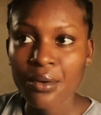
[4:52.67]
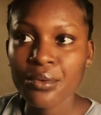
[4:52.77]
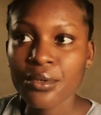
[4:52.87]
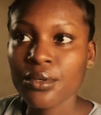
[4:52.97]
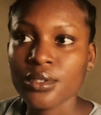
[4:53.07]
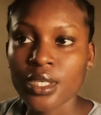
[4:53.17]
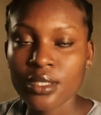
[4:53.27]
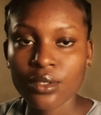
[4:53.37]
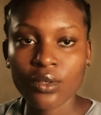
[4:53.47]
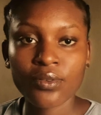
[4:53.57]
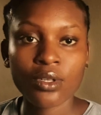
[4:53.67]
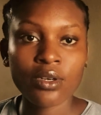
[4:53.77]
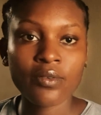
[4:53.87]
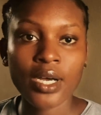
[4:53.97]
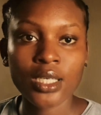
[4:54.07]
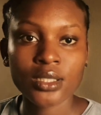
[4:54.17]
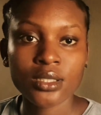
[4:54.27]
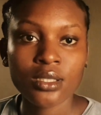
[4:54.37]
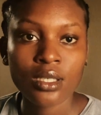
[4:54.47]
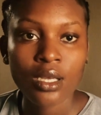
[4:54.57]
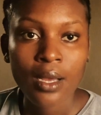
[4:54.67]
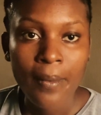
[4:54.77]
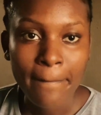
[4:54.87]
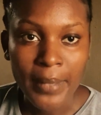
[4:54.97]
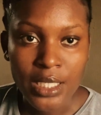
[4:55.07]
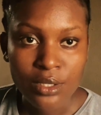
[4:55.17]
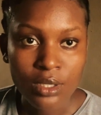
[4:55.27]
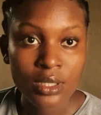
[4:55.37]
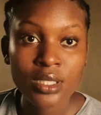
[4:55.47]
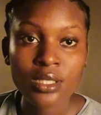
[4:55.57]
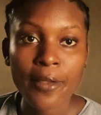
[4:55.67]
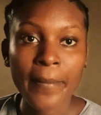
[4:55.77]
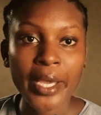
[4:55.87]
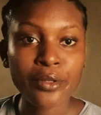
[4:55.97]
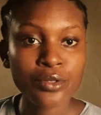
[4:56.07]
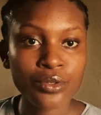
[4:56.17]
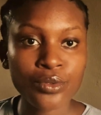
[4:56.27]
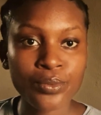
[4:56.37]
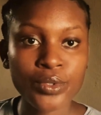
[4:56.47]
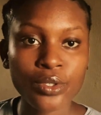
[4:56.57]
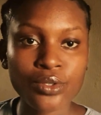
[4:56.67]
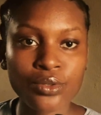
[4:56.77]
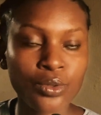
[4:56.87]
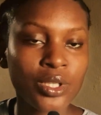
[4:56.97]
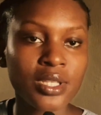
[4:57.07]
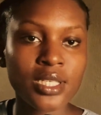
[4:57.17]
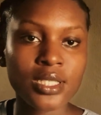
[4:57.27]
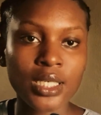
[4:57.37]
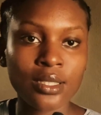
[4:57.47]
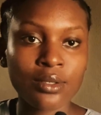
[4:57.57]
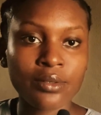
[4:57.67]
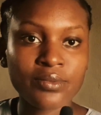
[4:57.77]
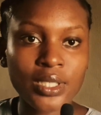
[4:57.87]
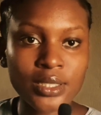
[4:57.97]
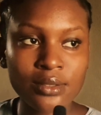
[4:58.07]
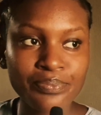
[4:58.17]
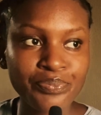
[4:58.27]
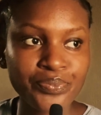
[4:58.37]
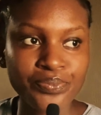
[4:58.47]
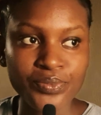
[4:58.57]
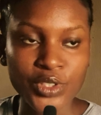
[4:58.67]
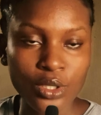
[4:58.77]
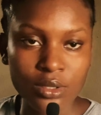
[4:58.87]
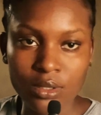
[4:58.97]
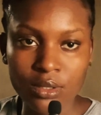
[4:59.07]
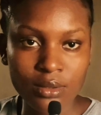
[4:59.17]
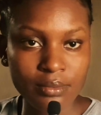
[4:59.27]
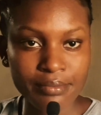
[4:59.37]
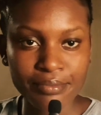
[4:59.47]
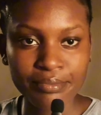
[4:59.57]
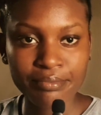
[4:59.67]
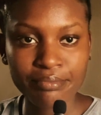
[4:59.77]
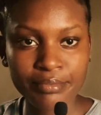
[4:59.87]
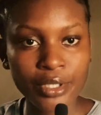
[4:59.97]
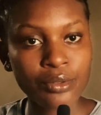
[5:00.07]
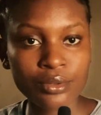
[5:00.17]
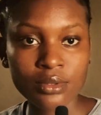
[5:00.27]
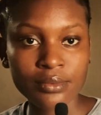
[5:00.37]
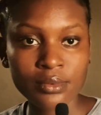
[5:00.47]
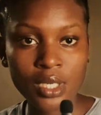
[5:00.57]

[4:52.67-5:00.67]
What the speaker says: grow on that self-love and my studies, my YouTube, just do the things I love and just be good.